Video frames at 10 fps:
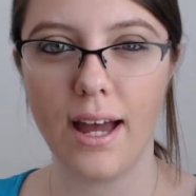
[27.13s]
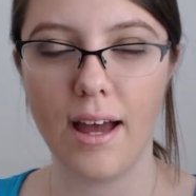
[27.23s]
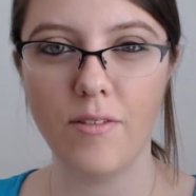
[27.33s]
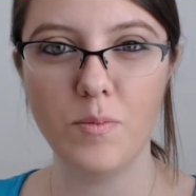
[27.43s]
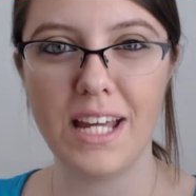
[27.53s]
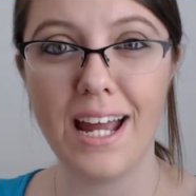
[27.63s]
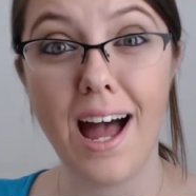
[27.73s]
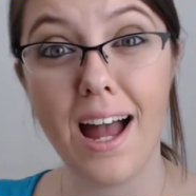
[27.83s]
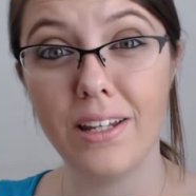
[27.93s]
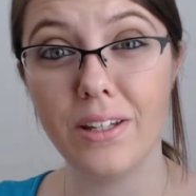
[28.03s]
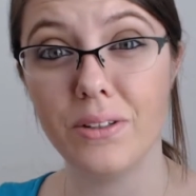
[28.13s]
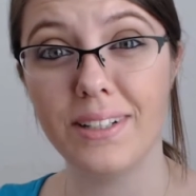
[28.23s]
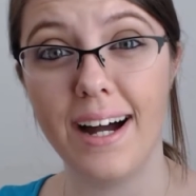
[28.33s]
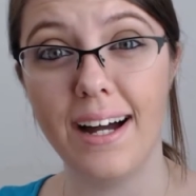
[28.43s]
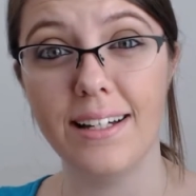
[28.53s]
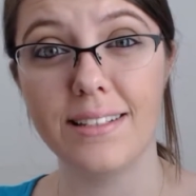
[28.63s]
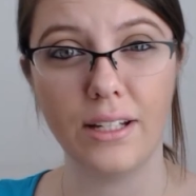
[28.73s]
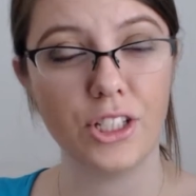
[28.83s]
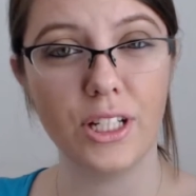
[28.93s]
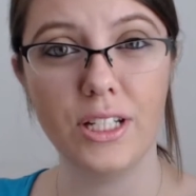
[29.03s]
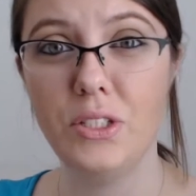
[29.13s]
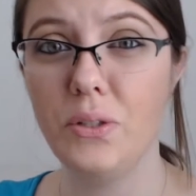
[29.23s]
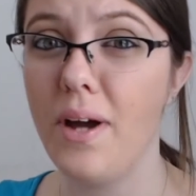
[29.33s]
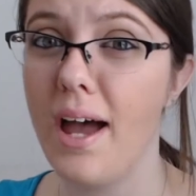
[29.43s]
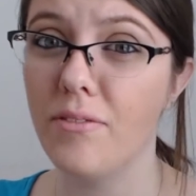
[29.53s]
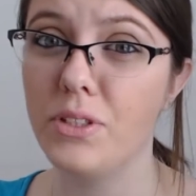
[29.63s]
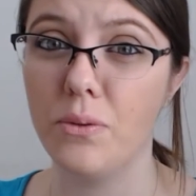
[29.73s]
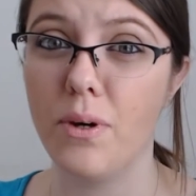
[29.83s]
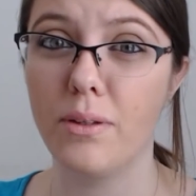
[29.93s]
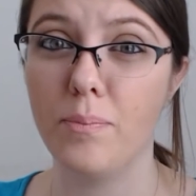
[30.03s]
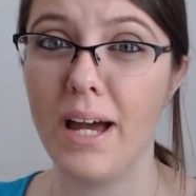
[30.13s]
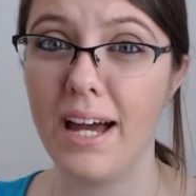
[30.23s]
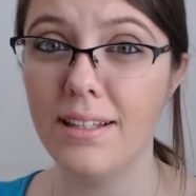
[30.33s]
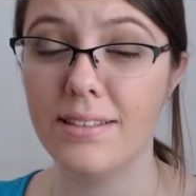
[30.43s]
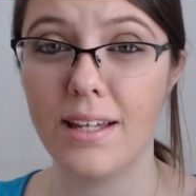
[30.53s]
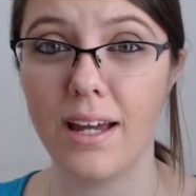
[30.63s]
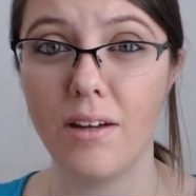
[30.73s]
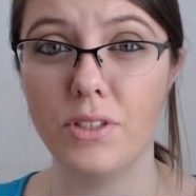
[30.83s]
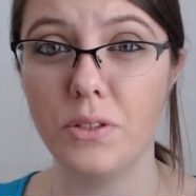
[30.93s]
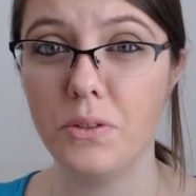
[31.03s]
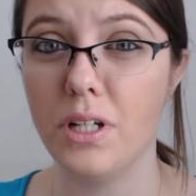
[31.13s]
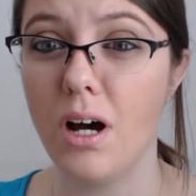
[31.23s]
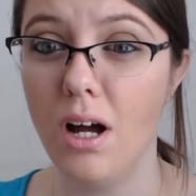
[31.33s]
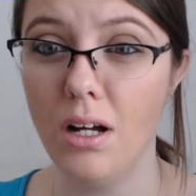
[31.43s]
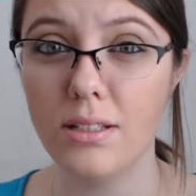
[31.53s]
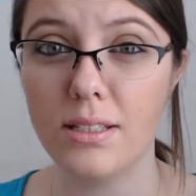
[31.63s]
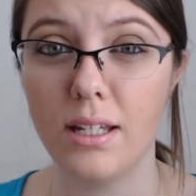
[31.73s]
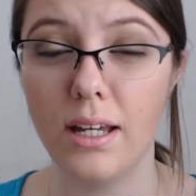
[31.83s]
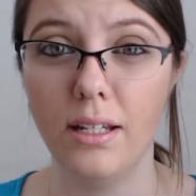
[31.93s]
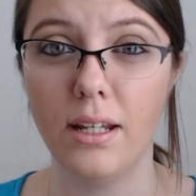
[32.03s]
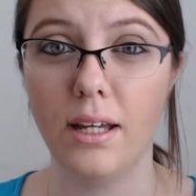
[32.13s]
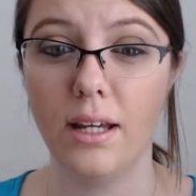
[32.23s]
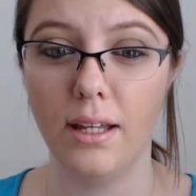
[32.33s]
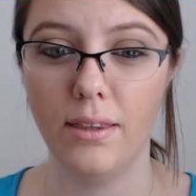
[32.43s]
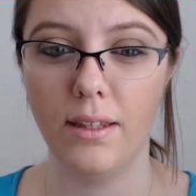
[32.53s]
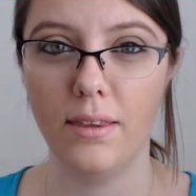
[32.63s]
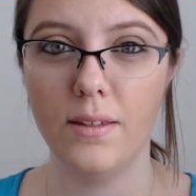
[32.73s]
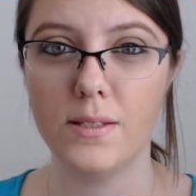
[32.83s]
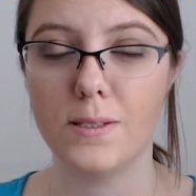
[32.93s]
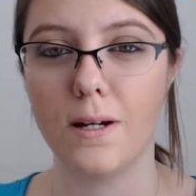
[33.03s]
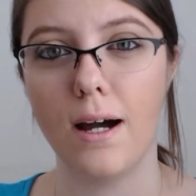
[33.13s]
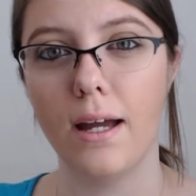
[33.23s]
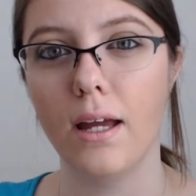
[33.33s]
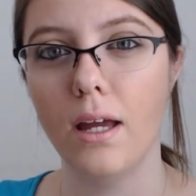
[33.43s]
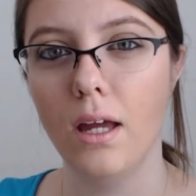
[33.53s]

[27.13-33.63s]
have him say hi to you guys. I actually do have 2 other pets. I have 2 dogs and then this guy.